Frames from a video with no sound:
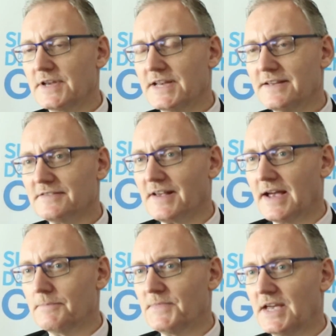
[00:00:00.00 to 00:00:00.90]
Rodriguez.
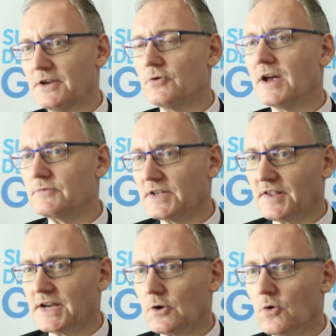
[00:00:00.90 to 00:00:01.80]
I'm the UN
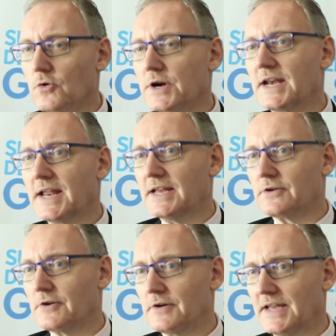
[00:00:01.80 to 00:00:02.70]
Resident
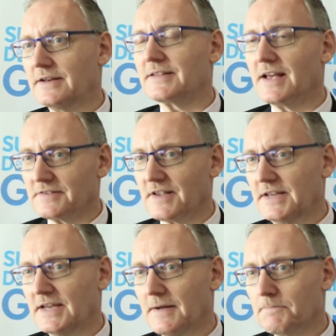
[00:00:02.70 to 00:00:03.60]
Coordinator in
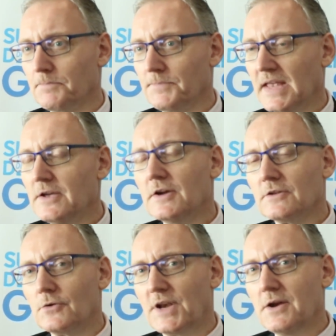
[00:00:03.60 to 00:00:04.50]
Tanzania.
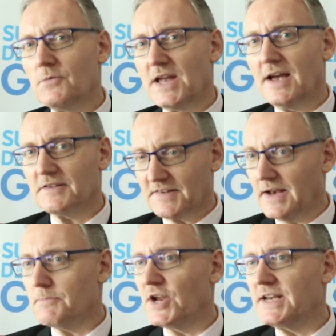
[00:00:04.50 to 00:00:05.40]
Today we are
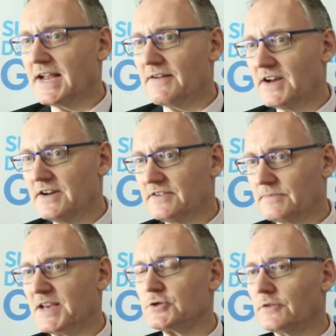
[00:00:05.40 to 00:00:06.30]
celebrating a very
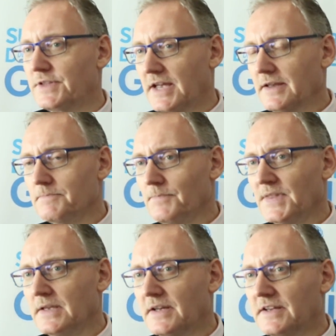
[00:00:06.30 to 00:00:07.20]
special day.
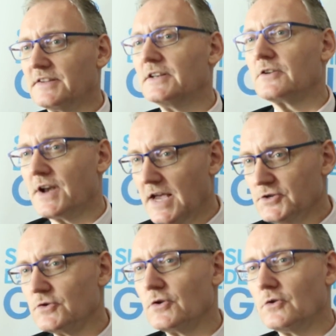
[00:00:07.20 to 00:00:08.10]
It's
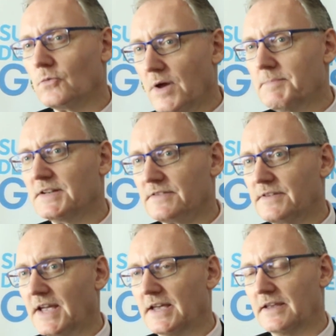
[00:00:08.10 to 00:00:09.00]
International Women's
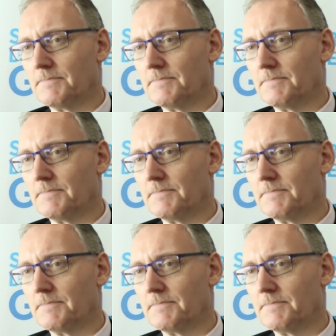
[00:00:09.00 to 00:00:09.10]
Day.